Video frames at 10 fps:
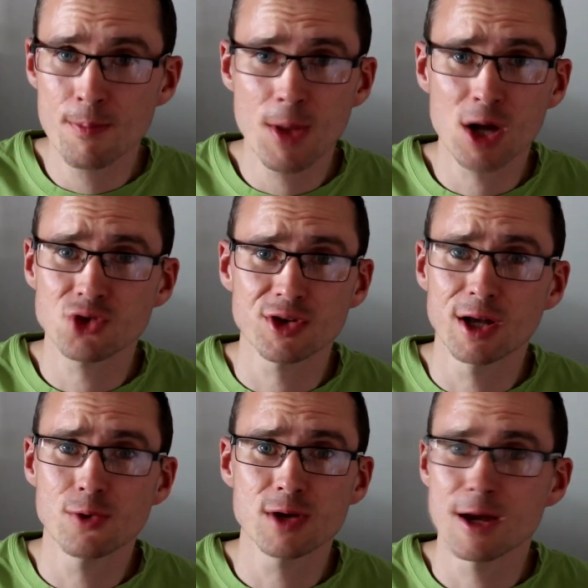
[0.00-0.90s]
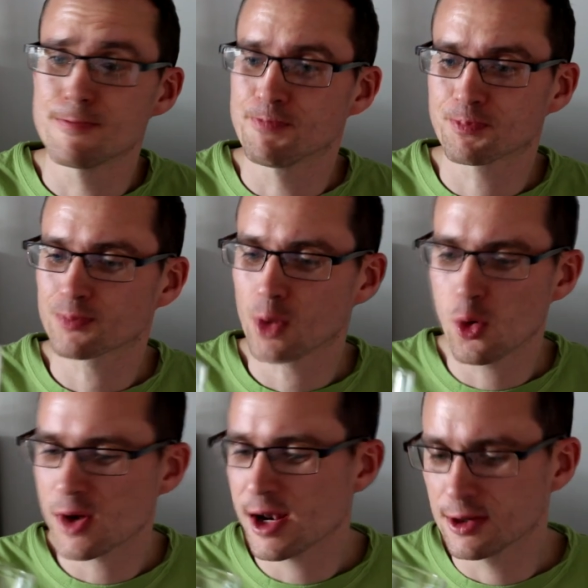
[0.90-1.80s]
I could drink that
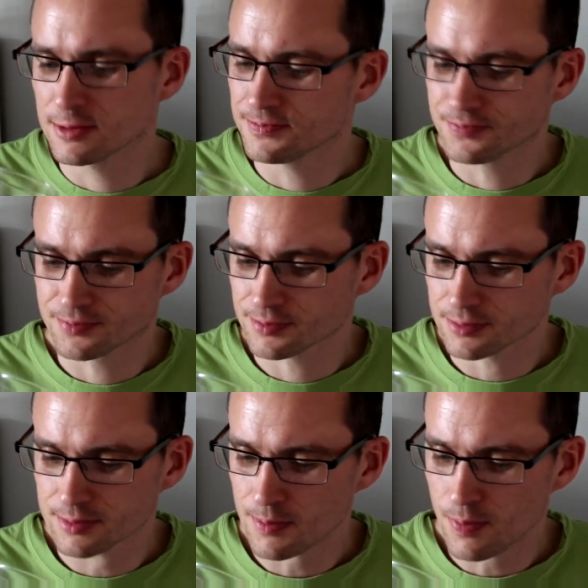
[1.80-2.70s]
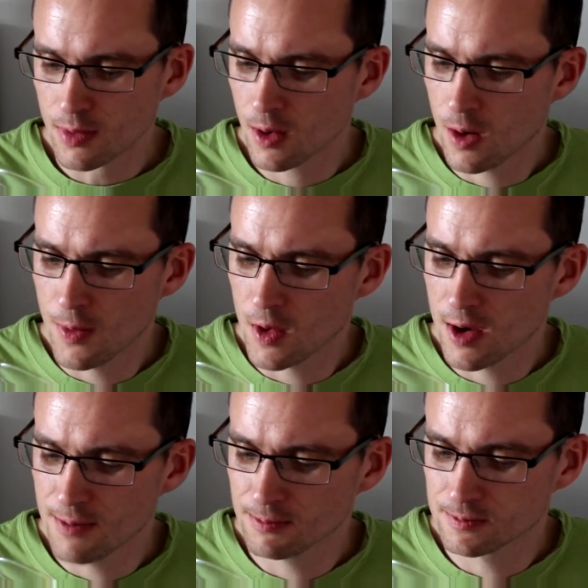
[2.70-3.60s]
all day long. I'm not
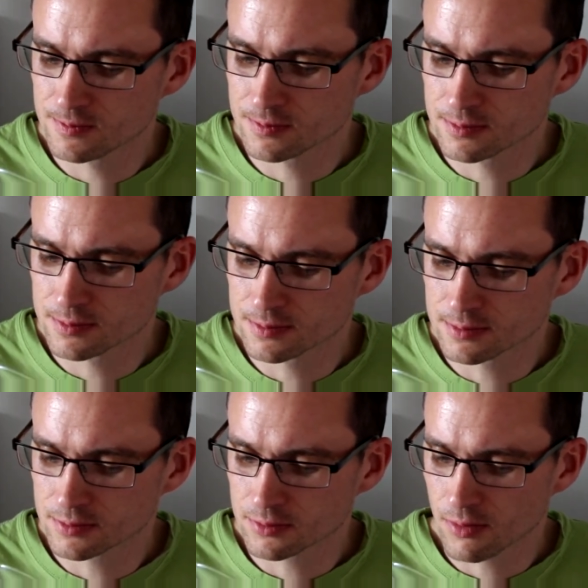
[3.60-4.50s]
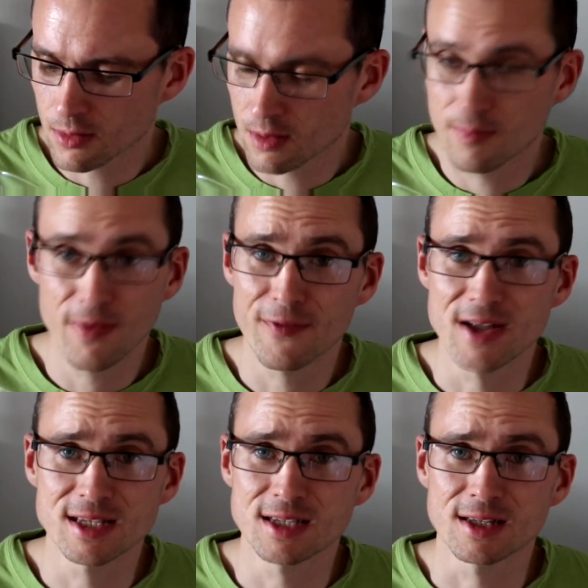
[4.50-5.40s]
lying.
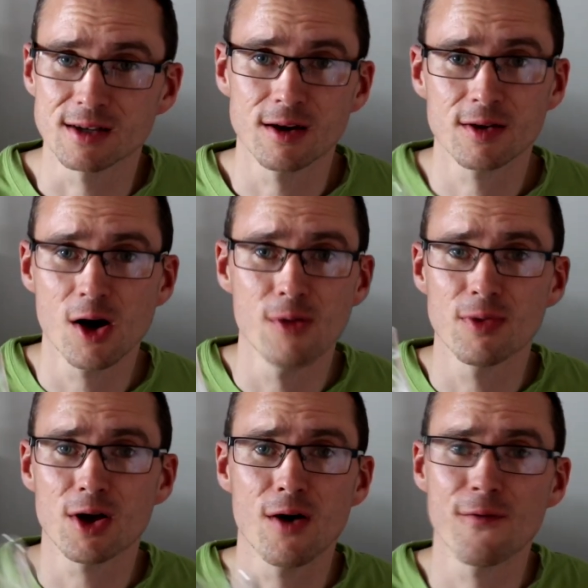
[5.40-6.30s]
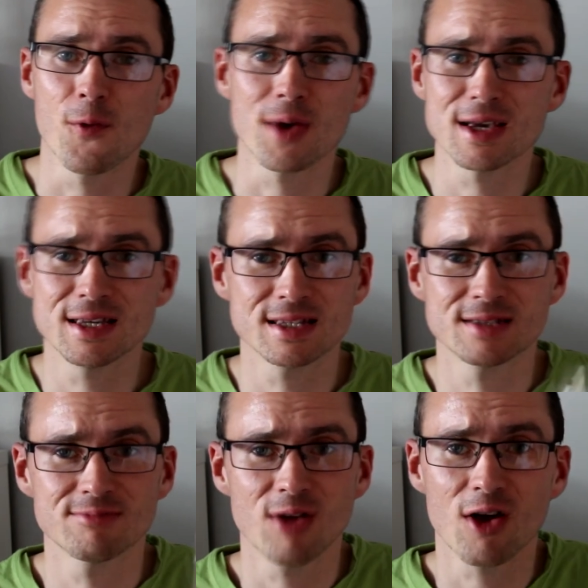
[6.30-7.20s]
Fantastic. I can't fault it.
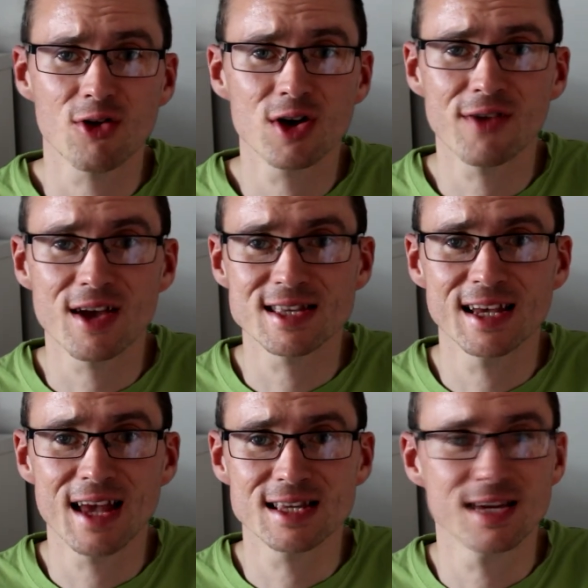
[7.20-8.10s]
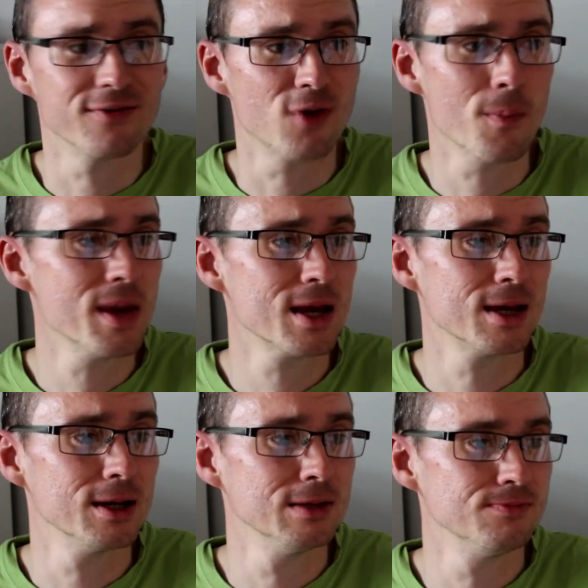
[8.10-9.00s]
It's, I've got to give it a 10 out of 10 for a beer
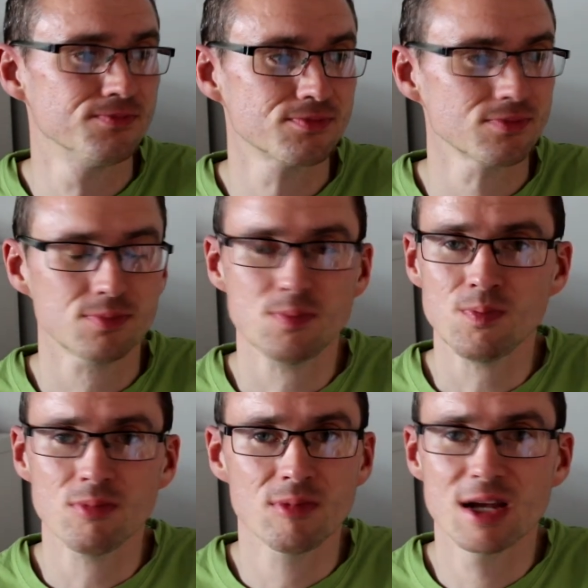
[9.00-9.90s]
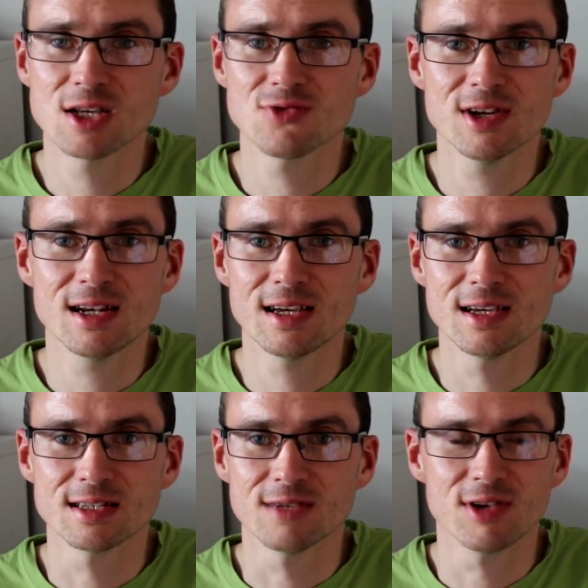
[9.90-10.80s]
kit. It's really
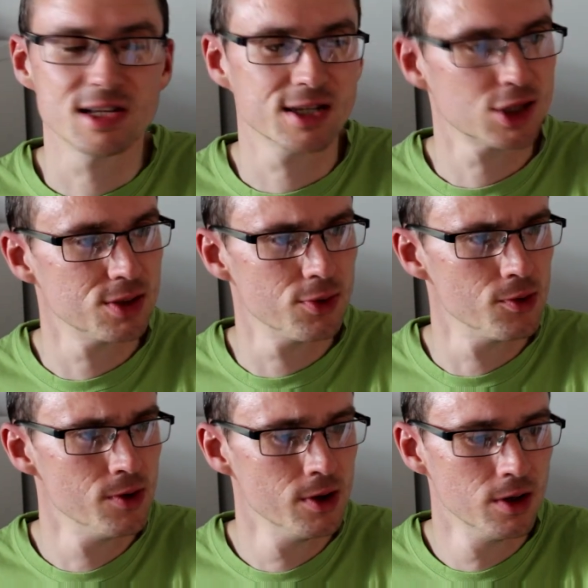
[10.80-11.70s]
easy, really sessionable.